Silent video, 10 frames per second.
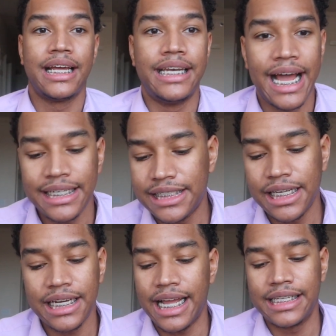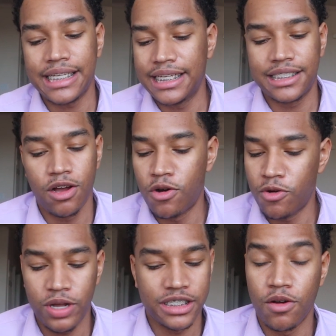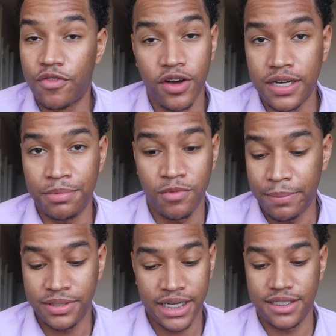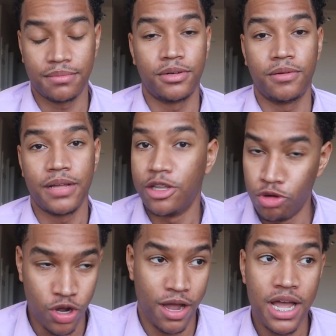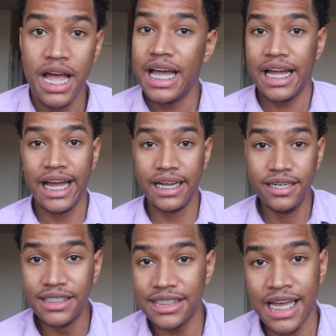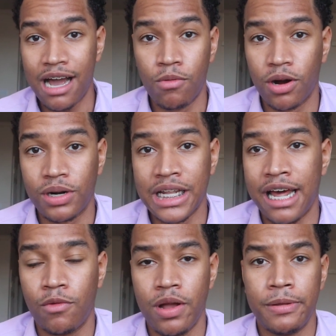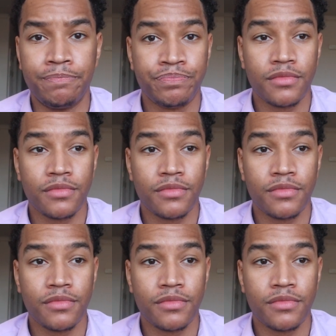That shit is gonna fuck up your reputation, bro. And you, this is how I work with a lot of women.